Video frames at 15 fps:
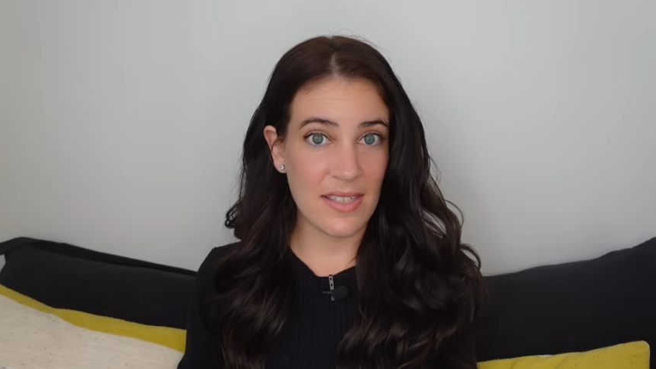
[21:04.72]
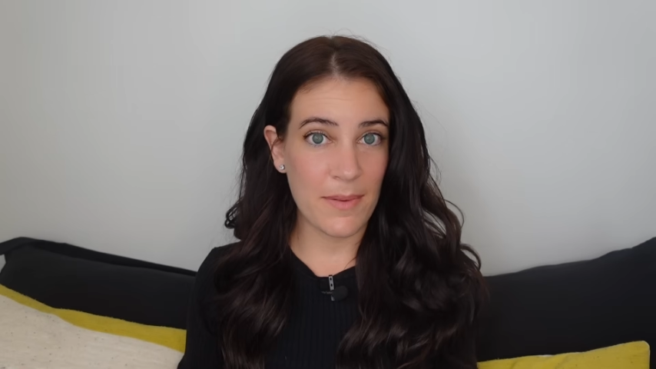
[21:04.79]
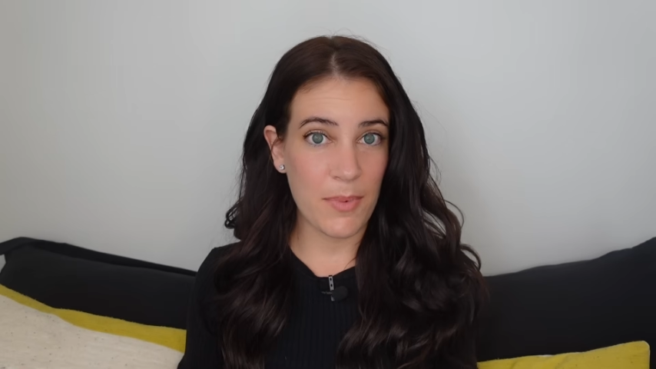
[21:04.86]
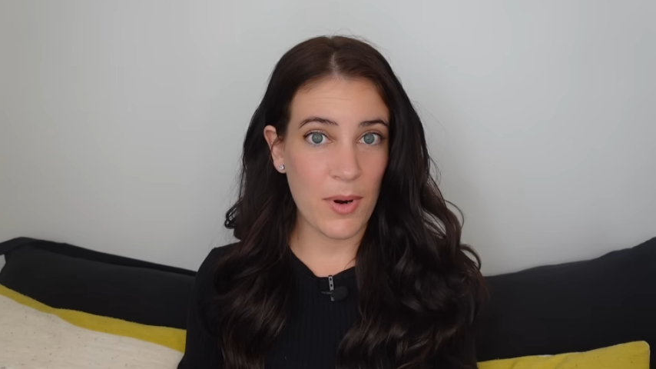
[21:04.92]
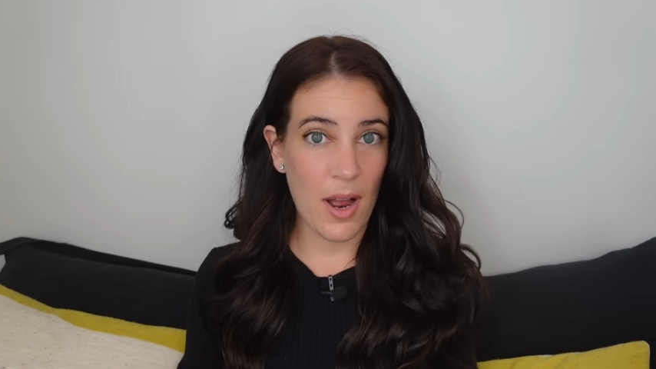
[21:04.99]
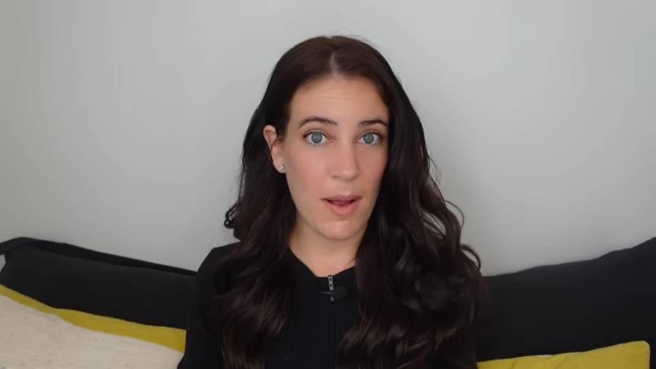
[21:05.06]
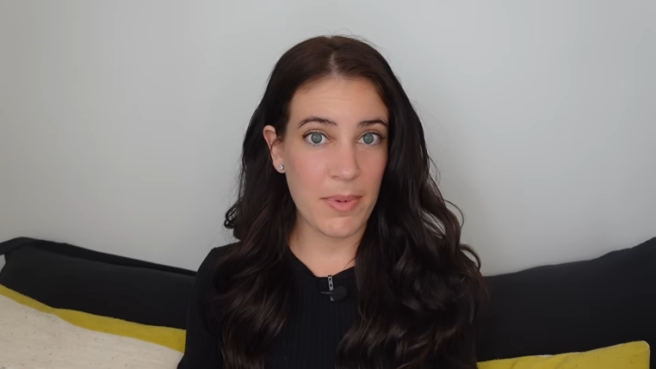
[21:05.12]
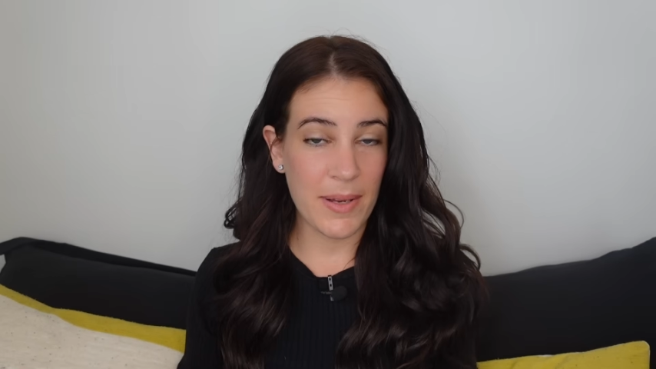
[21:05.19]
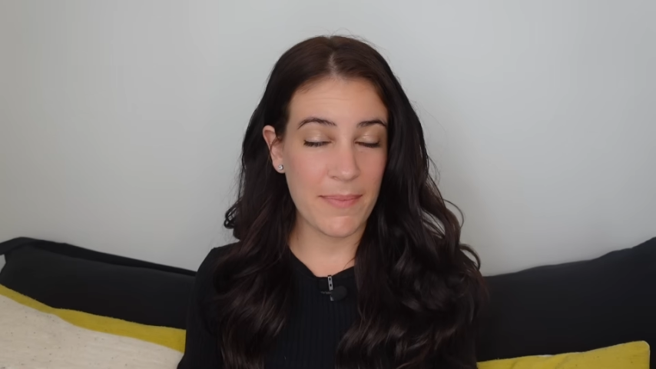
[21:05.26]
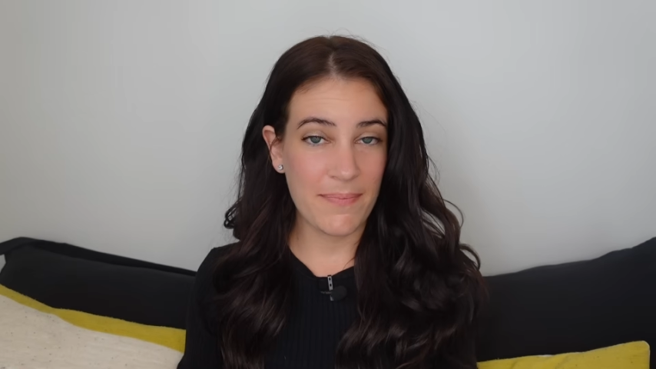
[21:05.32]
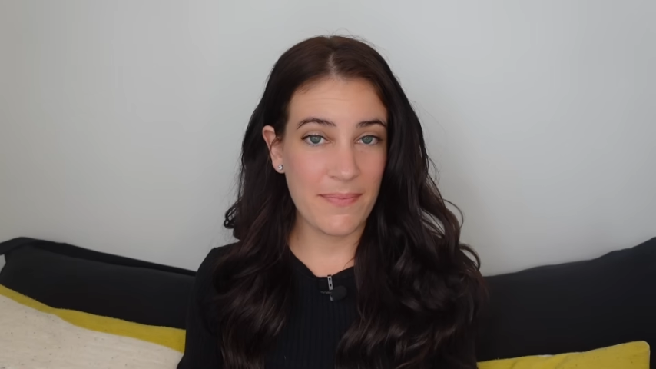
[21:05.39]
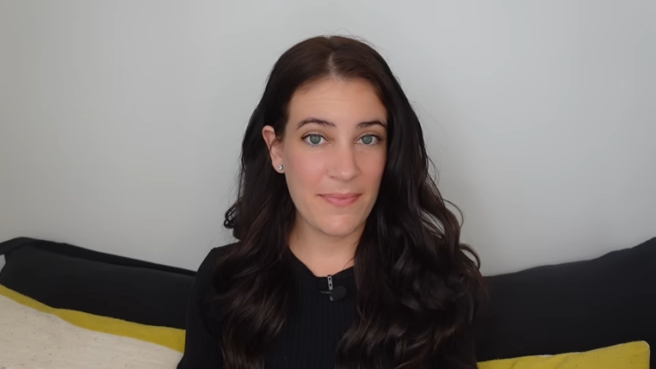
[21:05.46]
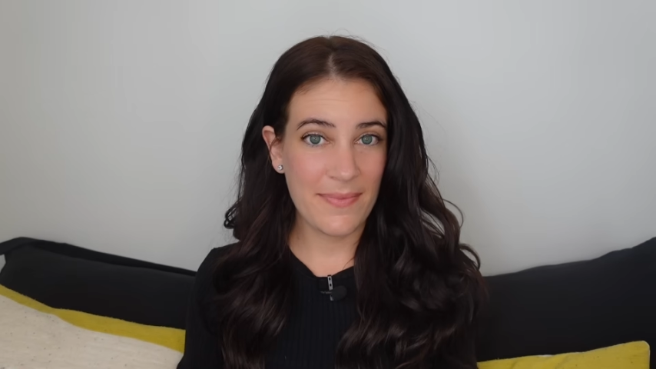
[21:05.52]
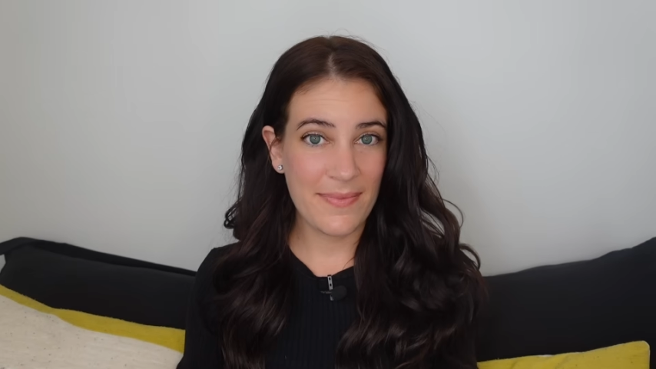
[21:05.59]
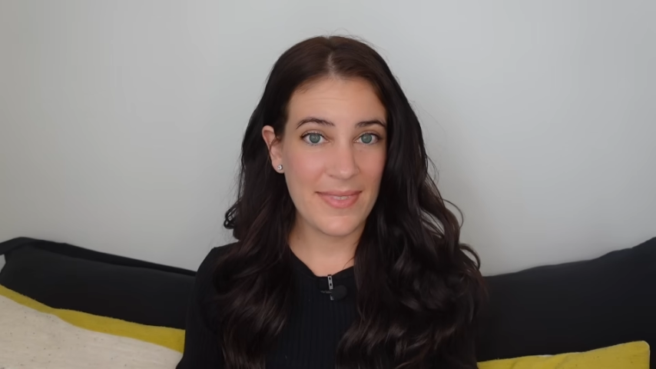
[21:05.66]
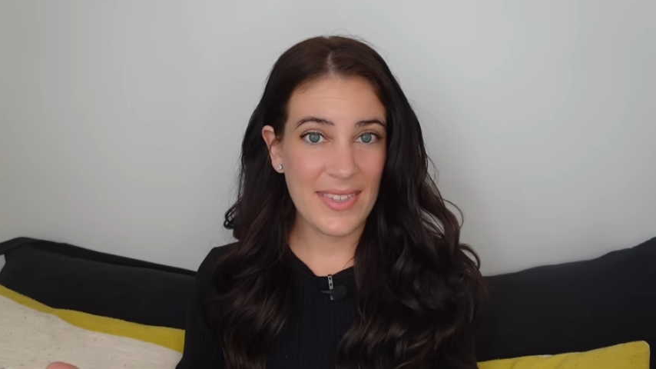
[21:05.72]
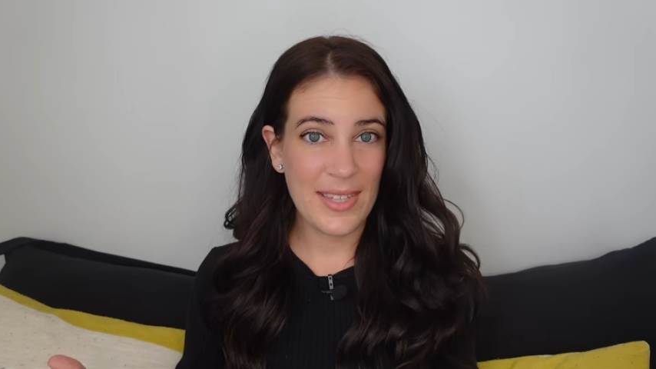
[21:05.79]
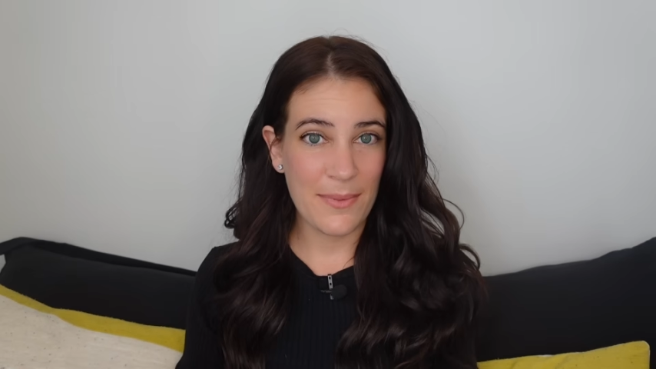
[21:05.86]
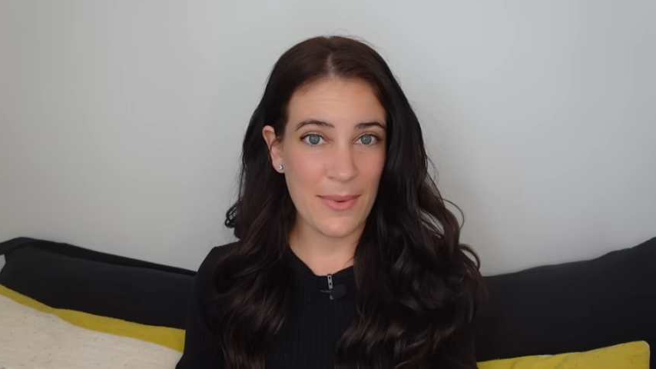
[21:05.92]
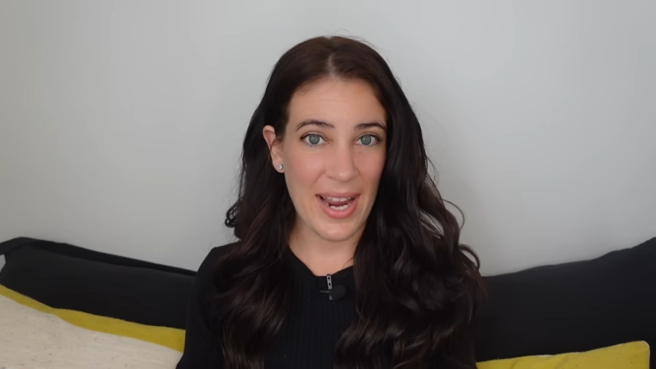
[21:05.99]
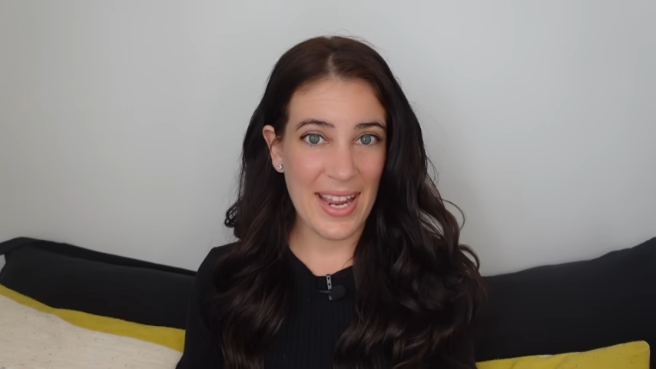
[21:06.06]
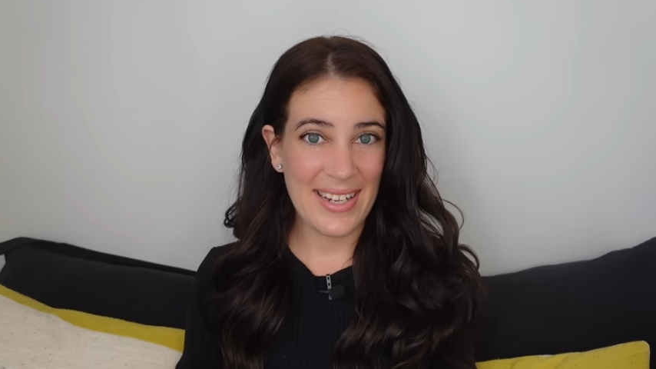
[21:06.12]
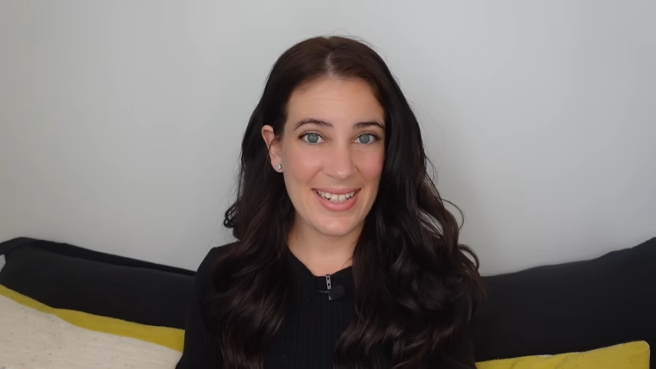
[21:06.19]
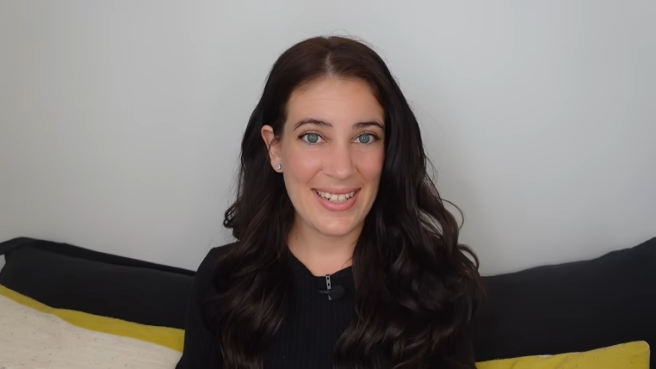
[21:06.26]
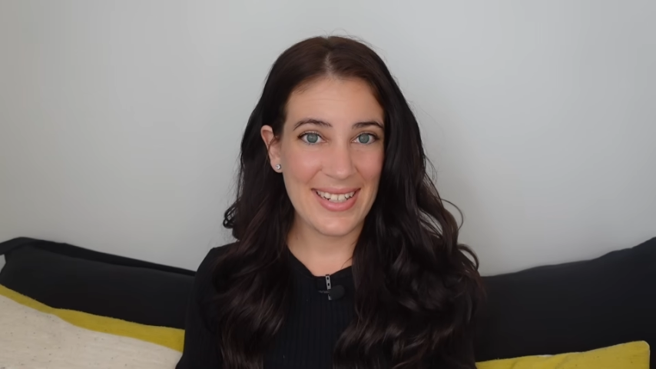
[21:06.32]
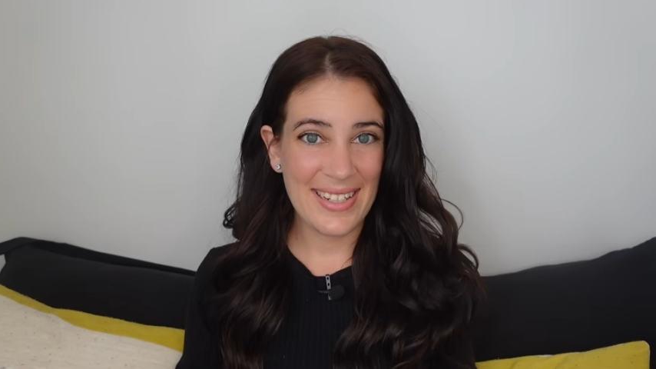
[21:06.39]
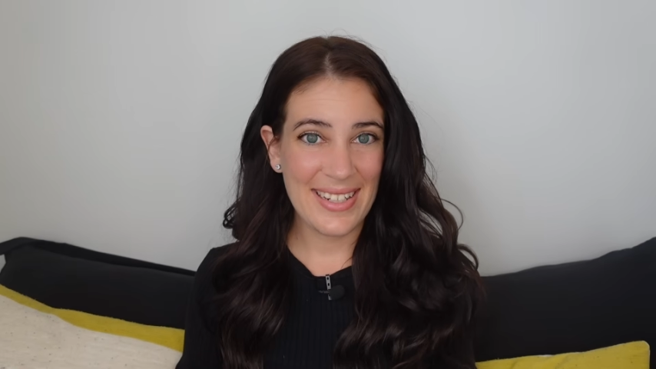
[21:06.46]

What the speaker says: the problem, right?